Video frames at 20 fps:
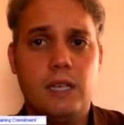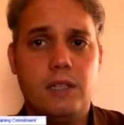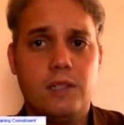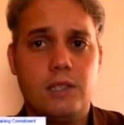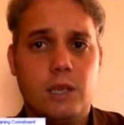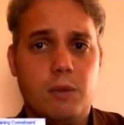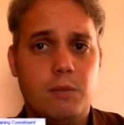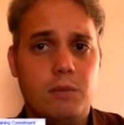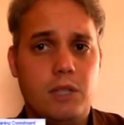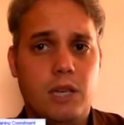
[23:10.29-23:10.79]

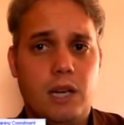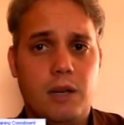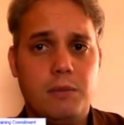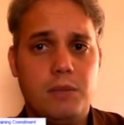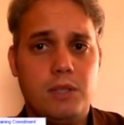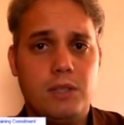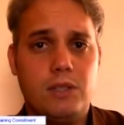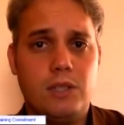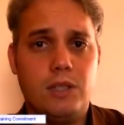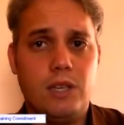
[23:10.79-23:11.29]

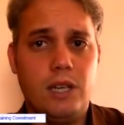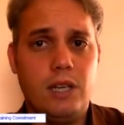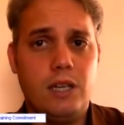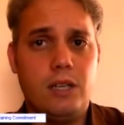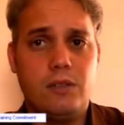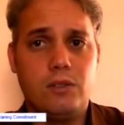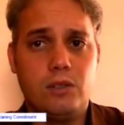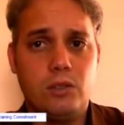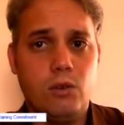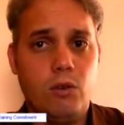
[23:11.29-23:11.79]
Sometimes it's a
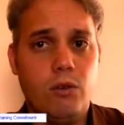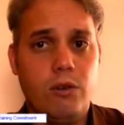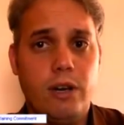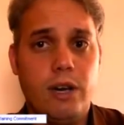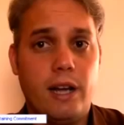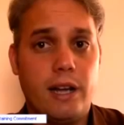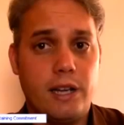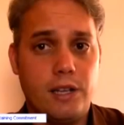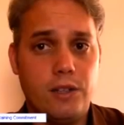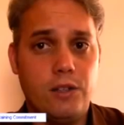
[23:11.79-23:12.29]
negative story,
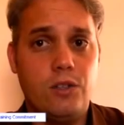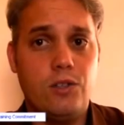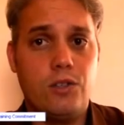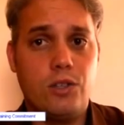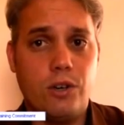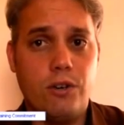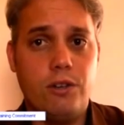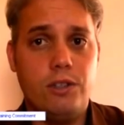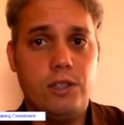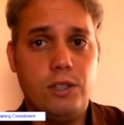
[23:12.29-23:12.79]
like in the
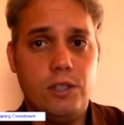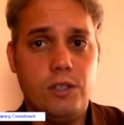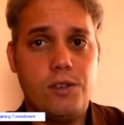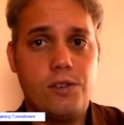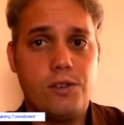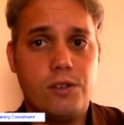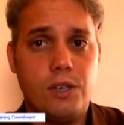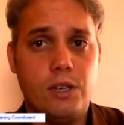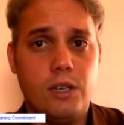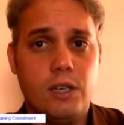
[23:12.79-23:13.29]
insurance
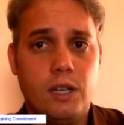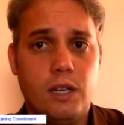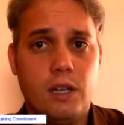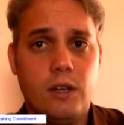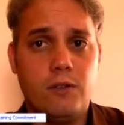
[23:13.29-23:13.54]
industry.